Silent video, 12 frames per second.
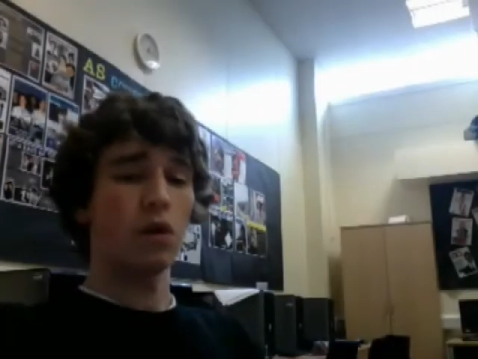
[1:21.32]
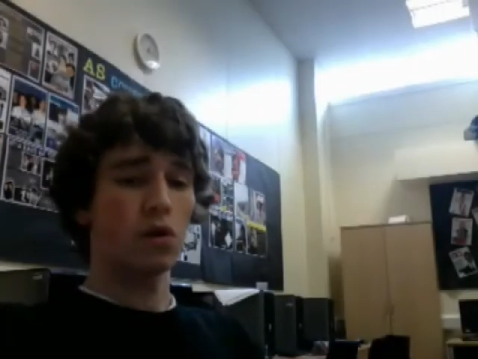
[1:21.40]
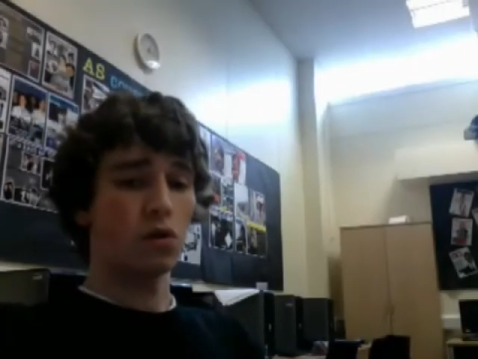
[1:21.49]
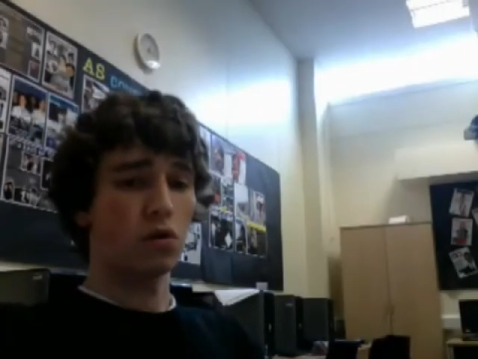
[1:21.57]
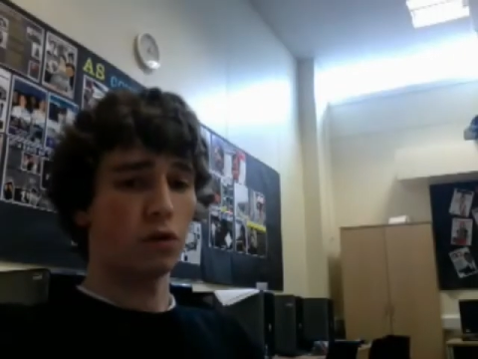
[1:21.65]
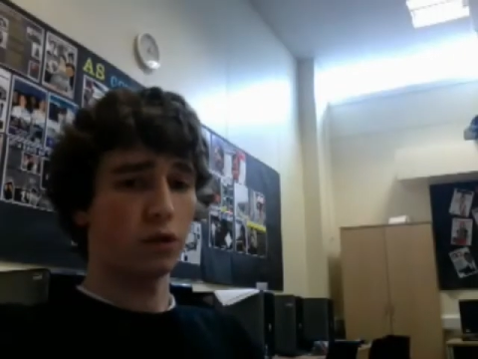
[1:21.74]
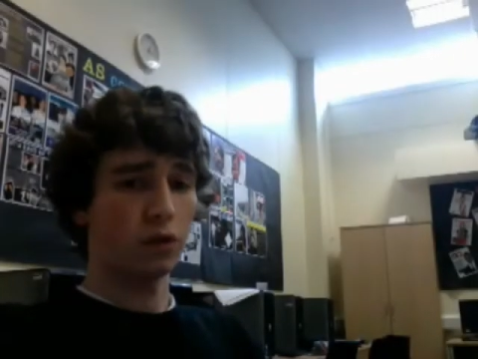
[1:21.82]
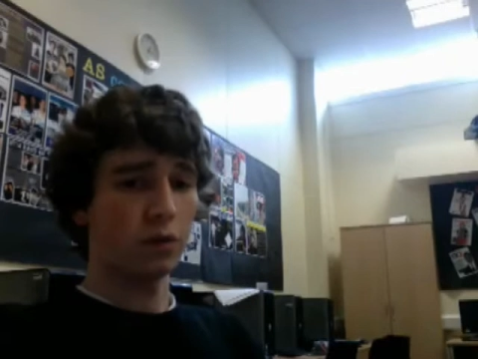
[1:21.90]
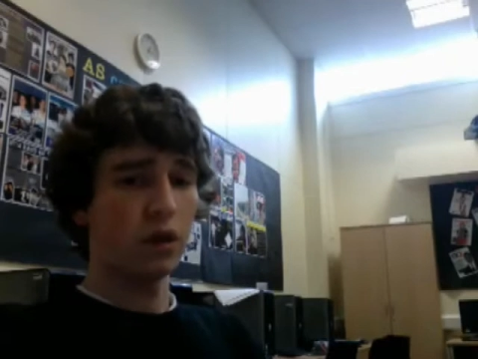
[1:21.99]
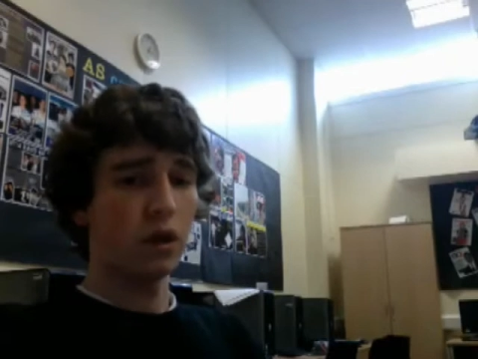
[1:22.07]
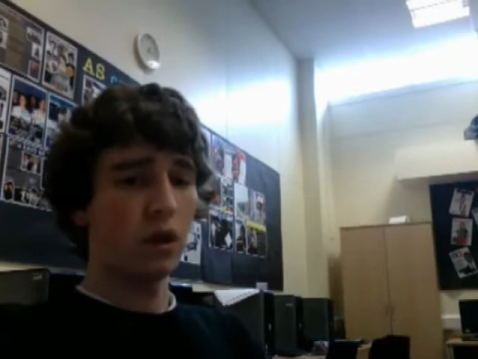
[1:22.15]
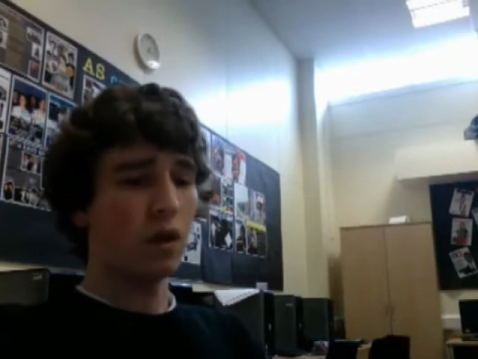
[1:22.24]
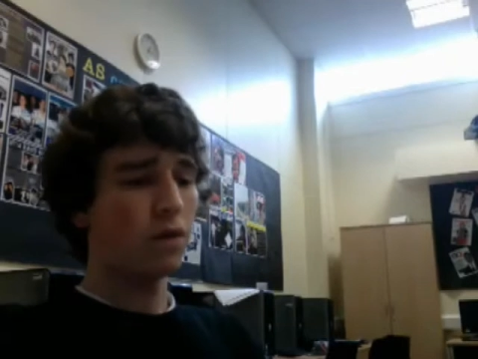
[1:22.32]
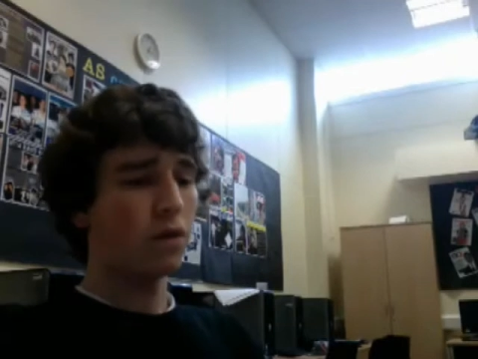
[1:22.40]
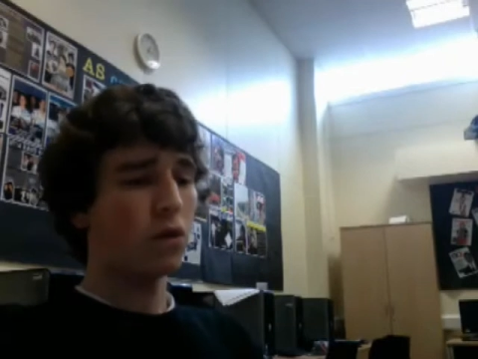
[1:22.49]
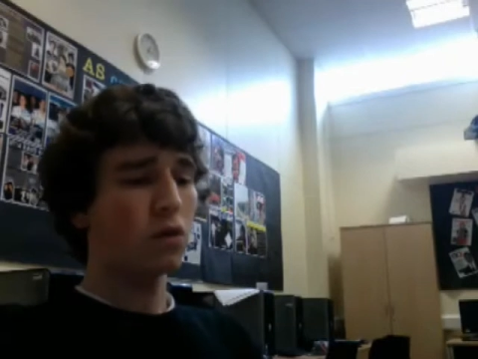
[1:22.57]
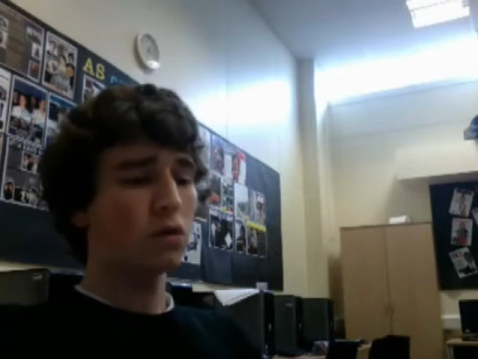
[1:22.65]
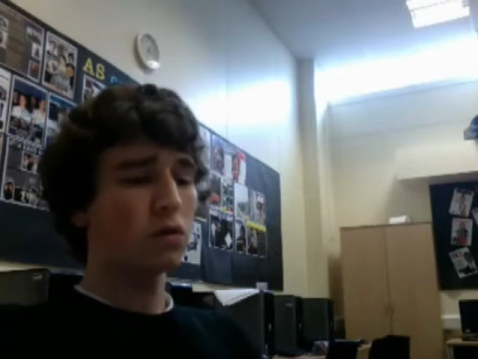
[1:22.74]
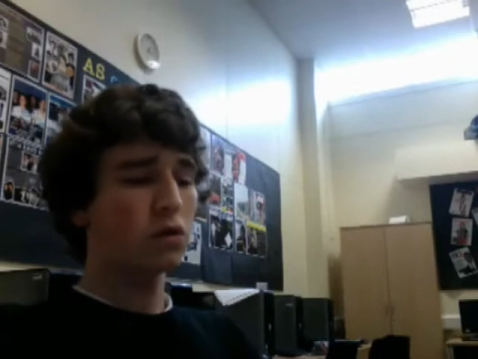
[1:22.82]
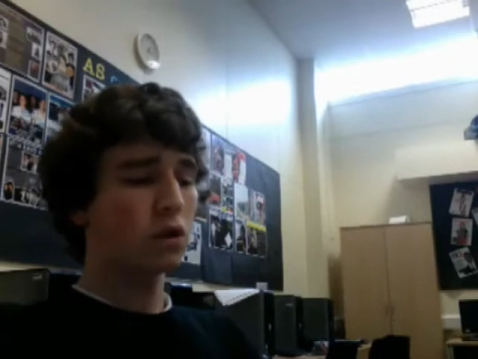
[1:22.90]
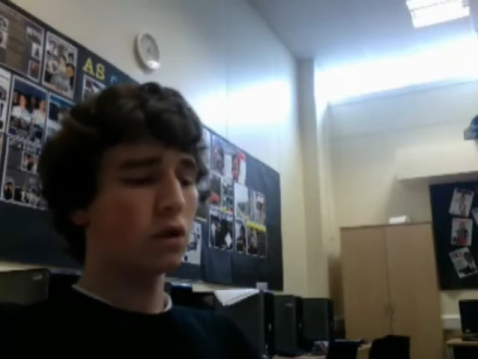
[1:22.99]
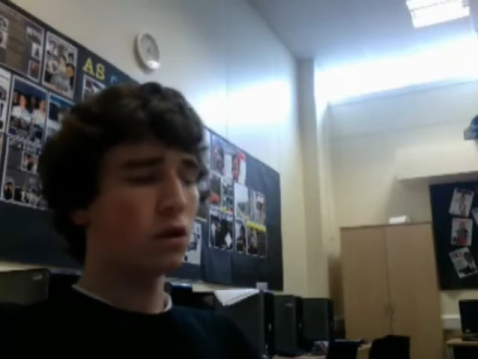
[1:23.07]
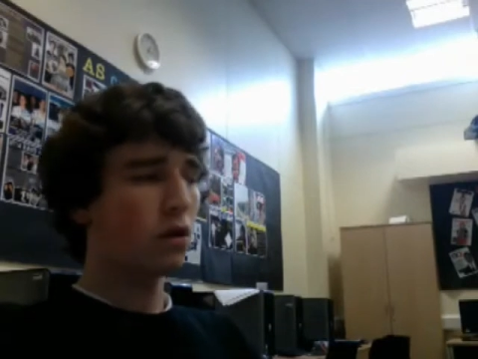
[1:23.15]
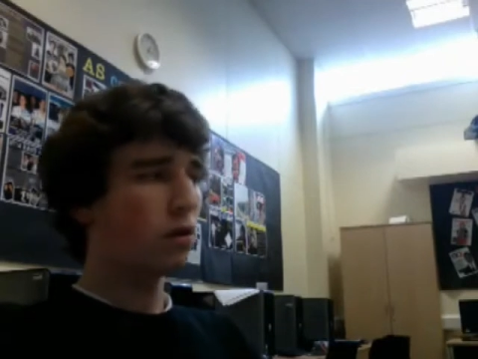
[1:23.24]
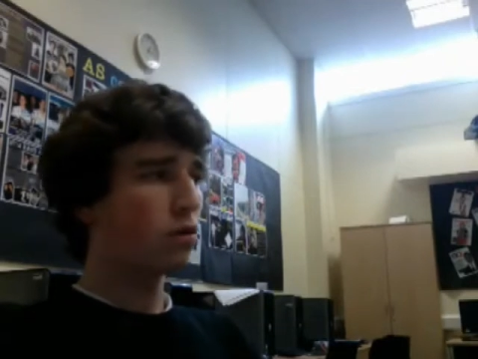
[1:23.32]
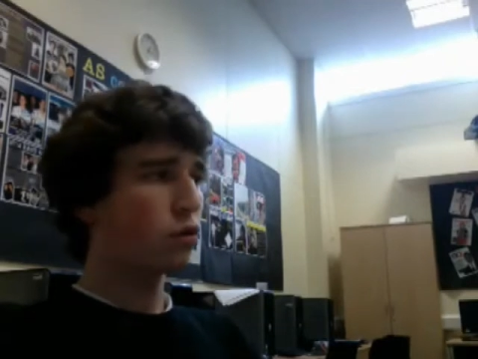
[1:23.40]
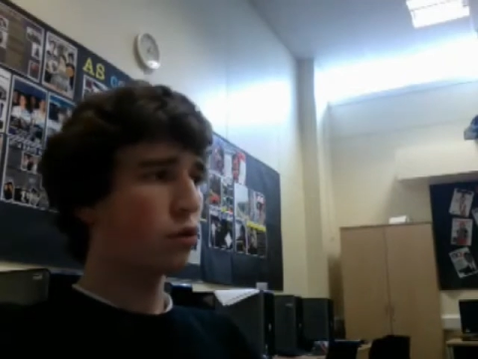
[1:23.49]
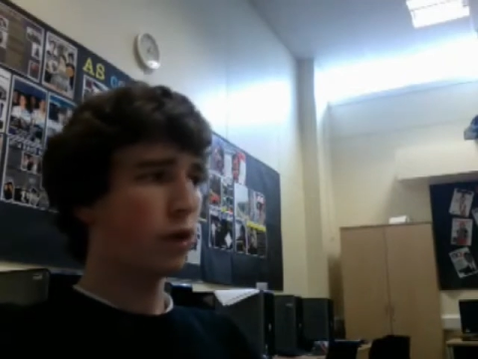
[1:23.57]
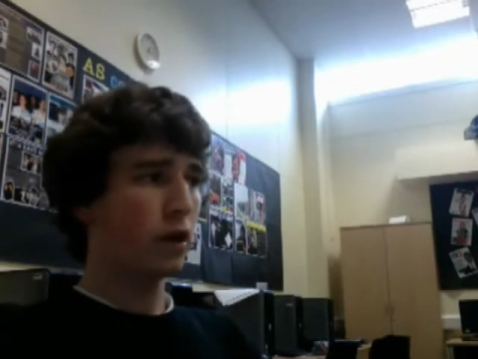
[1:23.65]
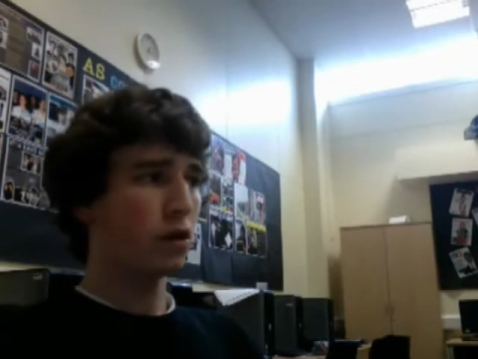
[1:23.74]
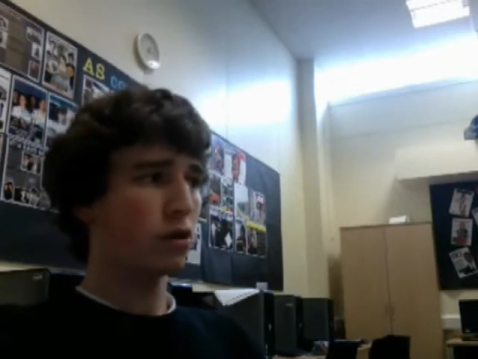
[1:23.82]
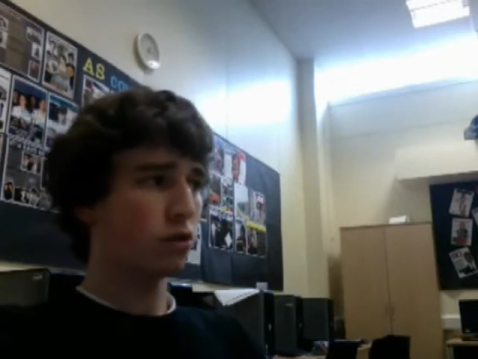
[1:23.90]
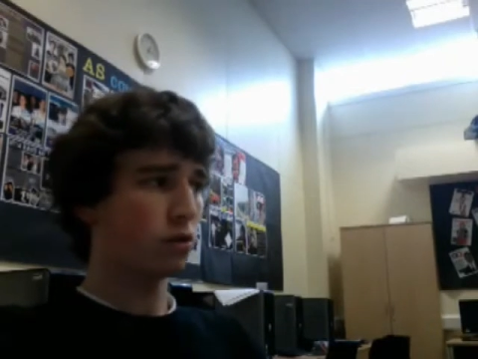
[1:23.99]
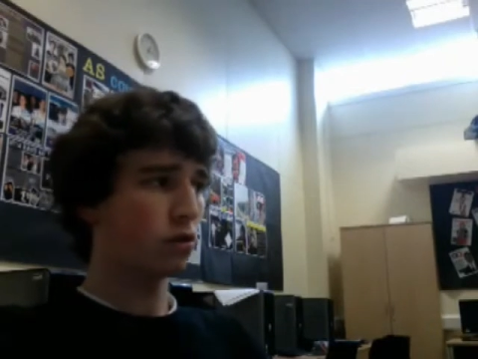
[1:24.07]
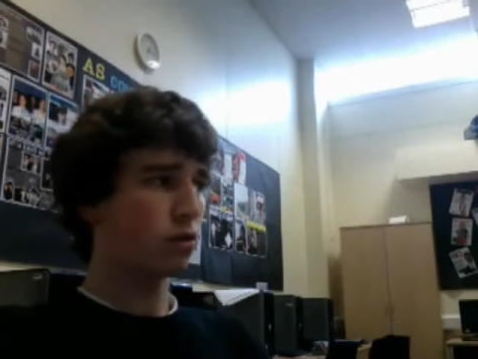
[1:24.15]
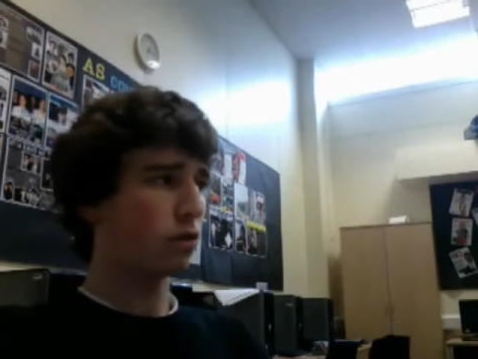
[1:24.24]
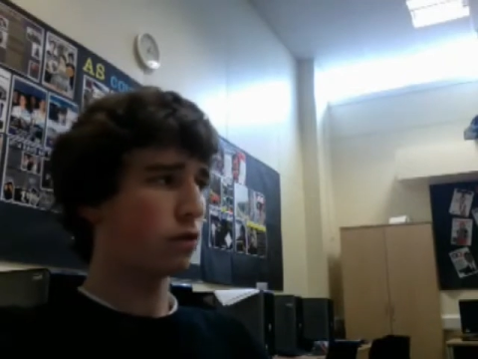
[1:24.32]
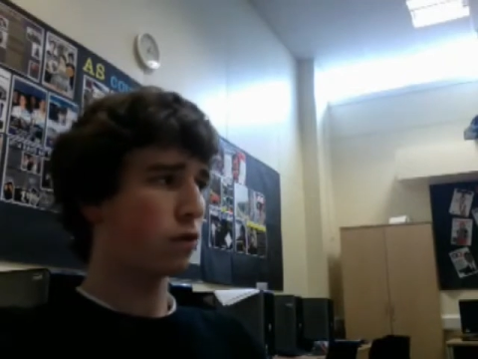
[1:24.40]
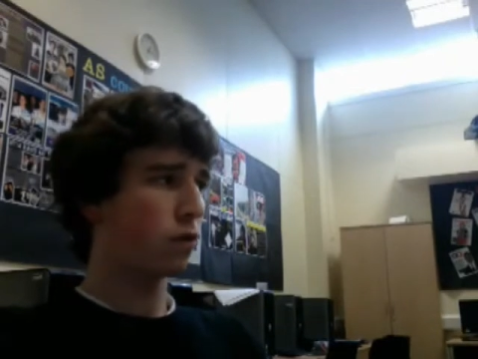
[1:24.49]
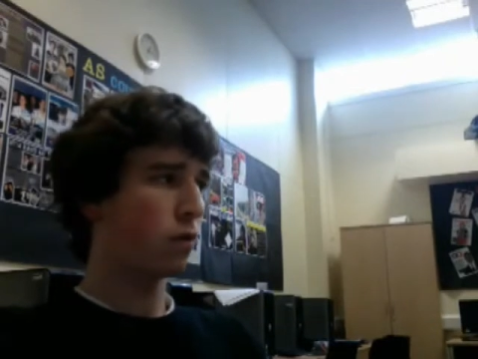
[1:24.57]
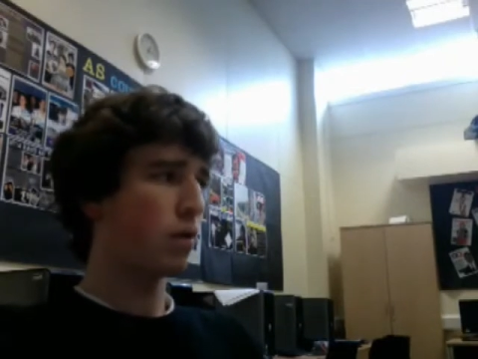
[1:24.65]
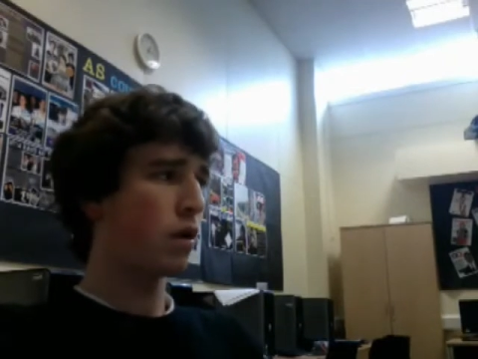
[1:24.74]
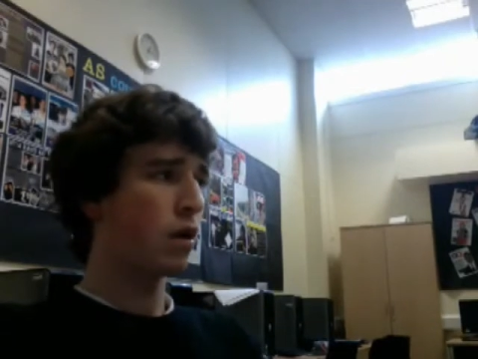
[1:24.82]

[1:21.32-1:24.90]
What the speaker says: short film involves a long tracking shot from